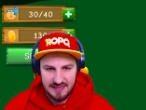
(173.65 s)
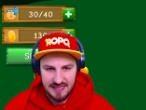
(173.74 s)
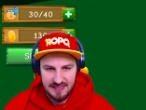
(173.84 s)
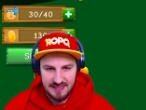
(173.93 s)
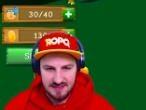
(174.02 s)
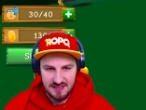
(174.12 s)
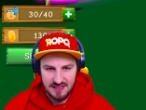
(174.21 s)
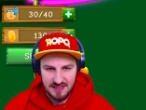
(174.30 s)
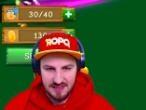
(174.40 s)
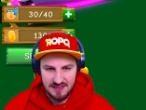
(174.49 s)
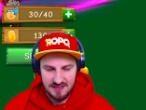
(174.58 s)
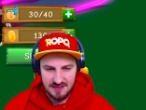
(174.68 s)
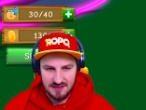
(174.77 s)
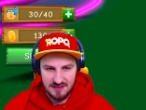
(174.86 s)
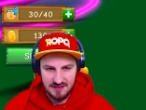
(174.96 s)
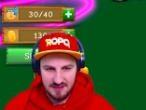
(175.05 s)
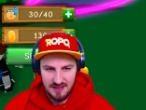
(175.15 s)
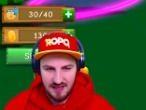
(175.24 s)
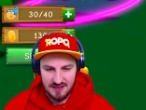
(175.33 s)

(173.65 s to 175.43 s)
and then it's like, it's, it goes away.